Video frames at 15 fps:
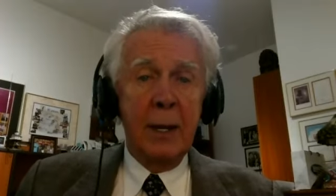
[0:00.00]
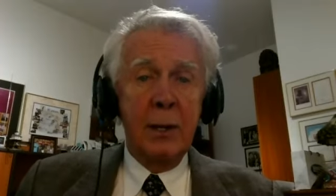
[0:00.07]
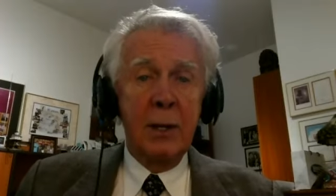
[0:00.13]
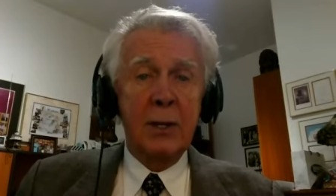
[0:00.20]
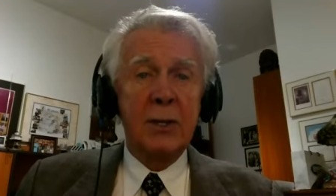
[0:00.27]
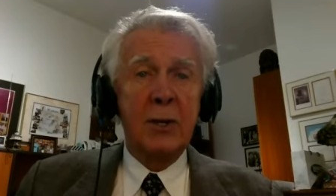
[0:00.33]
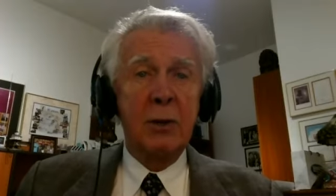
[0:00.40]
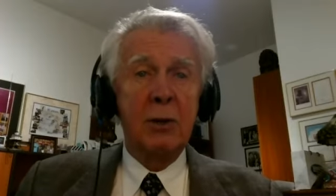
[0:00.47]

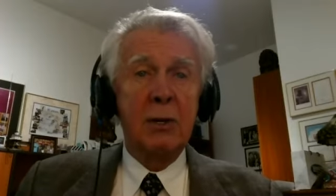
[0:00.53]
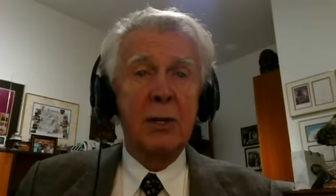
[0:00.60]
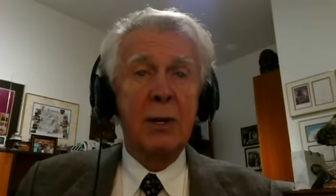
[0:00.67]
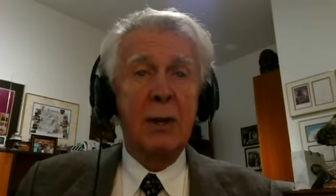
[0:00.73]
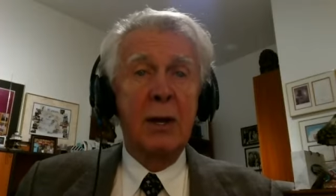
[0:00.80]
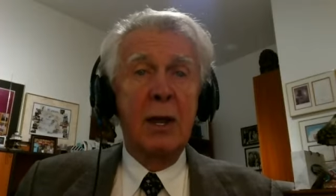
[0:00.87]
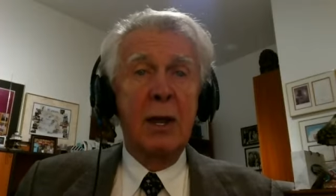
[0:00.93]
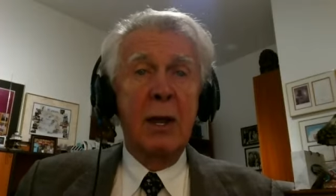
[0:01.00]
Listeners,
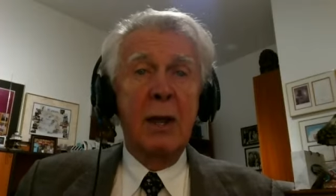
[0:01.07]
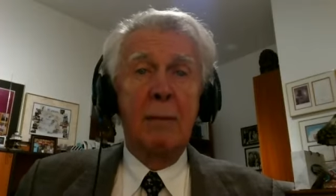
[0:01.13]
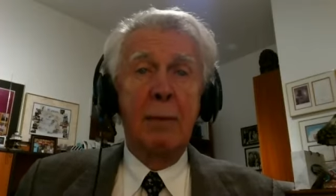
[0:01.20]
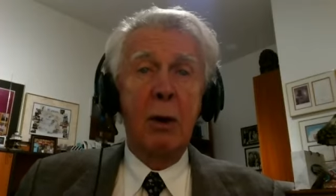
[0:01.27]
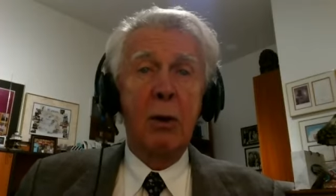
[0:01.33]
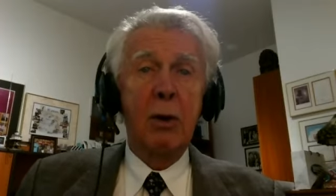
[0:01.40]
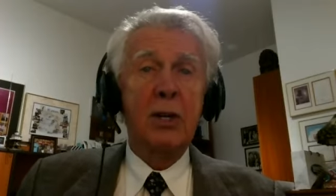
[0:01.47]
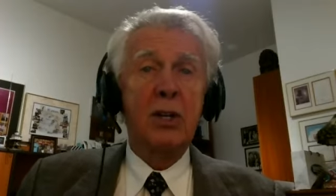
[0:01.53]

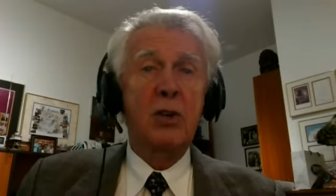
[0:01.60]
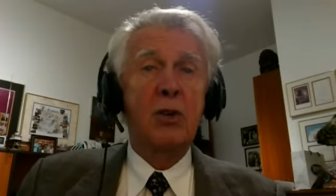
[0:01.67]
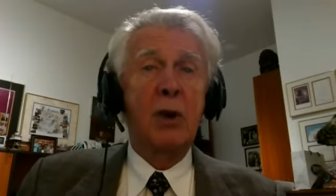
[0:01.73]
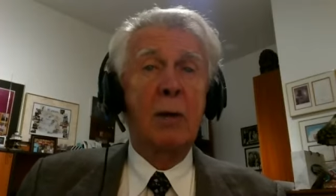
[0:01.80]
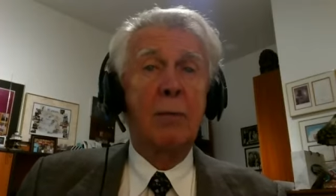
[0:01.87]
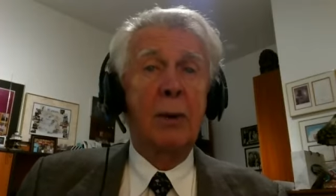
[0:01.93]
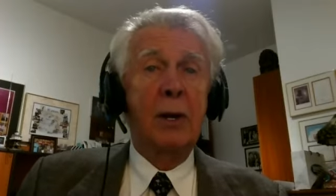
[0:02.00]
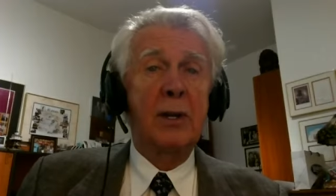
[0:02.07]
Polish
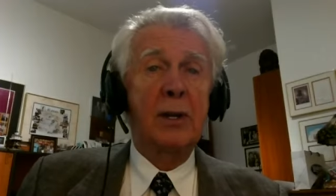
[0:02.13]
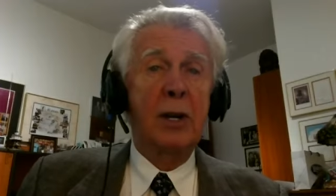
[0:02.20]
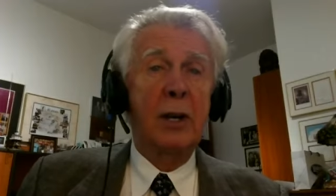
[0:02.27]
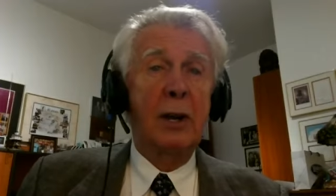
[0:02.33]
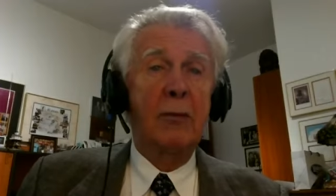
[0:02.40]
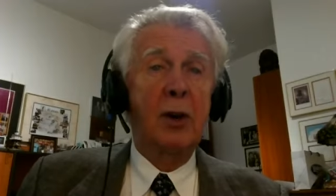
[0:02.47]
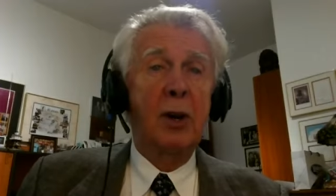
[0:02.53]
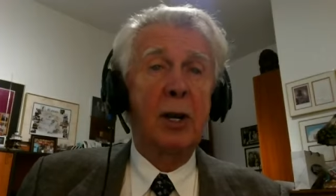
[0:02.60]
Trump
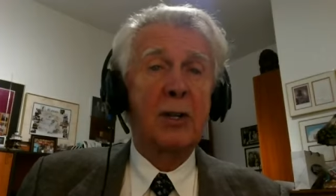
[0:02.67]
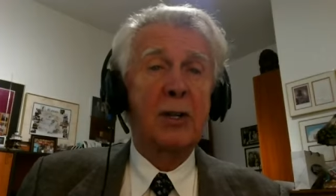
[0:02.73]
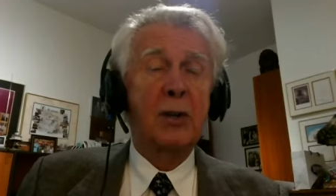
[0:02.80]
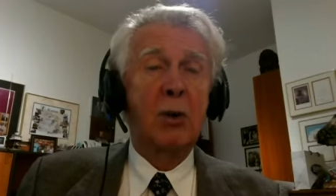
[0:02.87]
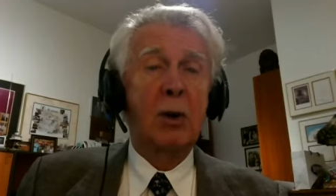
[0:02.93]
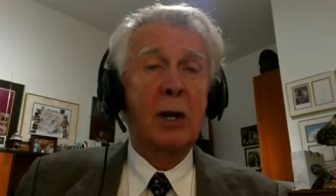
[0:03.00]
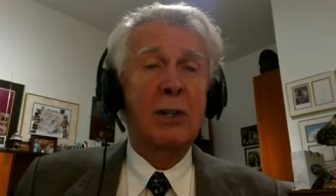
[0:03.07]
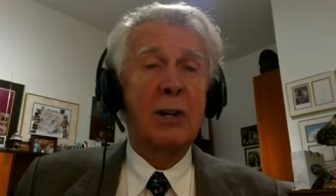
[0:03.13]
delivered
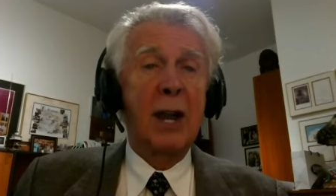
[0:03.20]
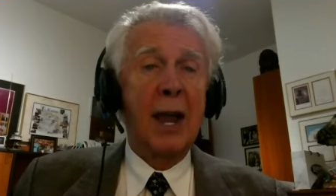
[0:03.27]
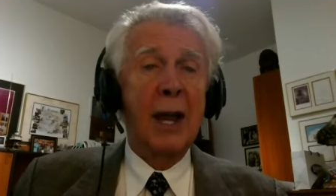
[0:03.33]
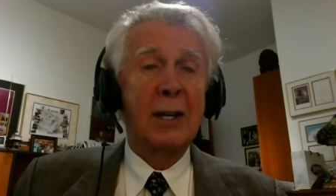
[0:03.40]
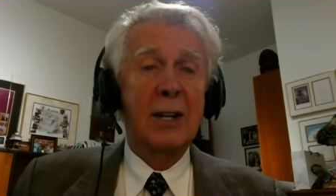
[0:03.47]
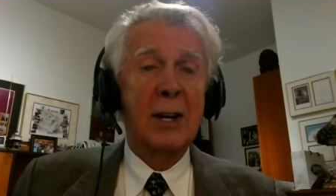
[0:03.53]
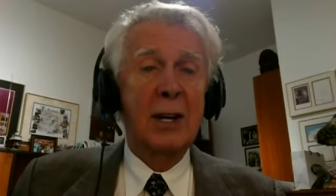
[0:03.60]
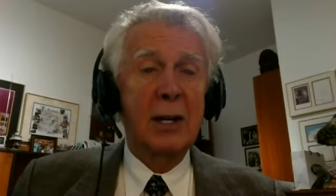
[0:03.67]
historic
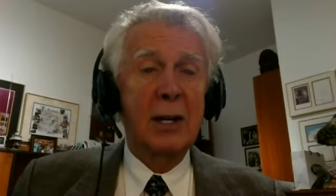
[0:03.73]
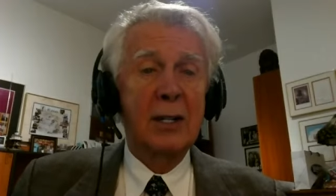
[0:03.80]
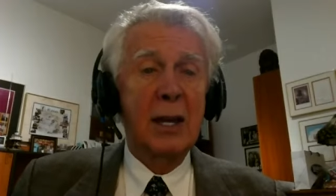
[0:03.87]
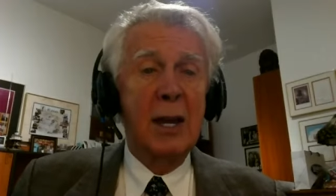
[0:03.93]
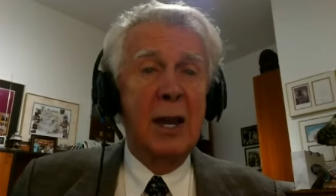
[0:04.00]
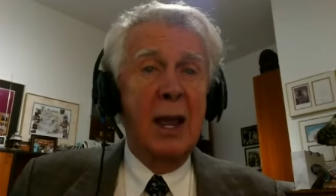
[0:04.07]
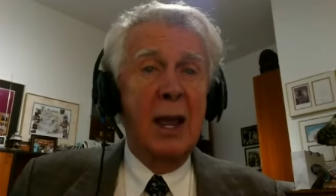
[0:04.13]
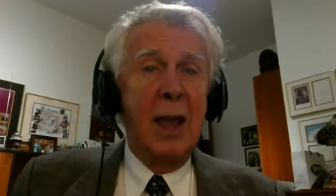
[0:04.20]
tax cuts
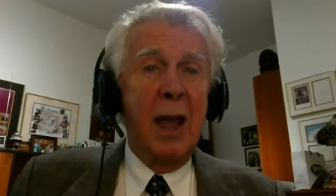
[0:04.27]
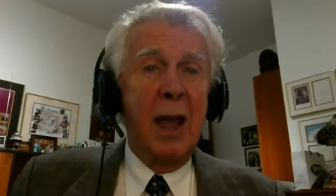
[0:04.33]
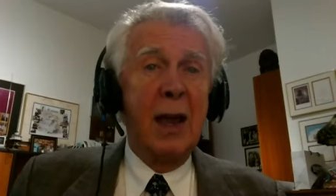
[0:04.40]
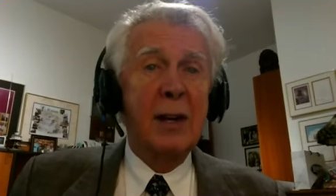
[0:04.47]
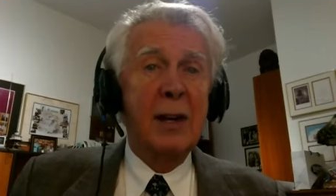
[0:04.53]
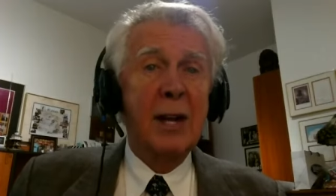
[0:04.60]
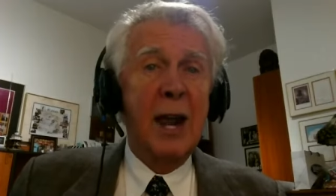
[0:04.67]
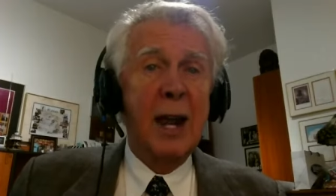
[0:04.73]

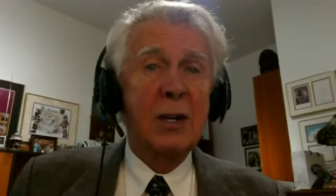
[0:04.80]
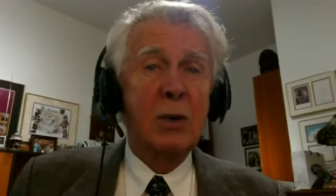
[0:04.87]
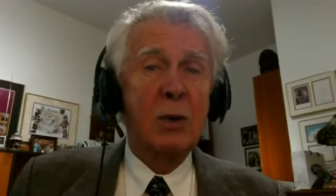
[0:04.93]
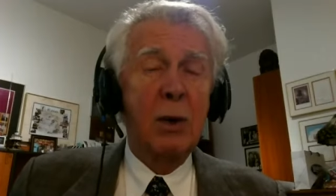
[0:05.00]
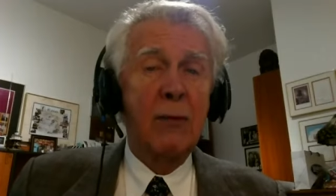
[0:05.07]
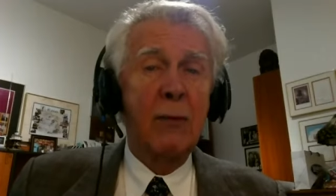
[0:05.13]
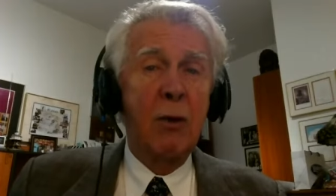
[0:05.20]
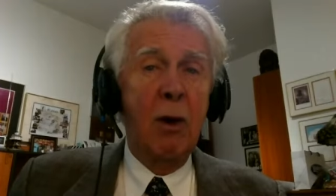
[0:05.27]
and tax
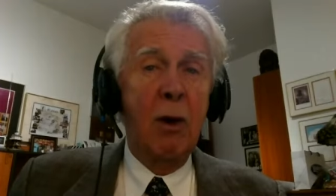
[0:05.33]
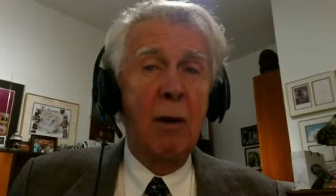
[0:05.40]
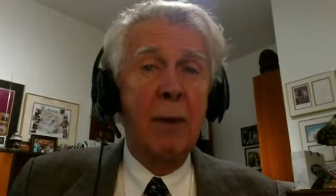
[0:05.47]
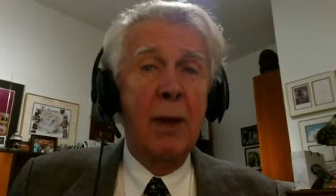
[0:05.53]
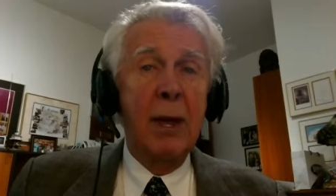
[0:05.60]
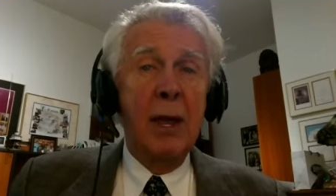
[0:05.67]
reform,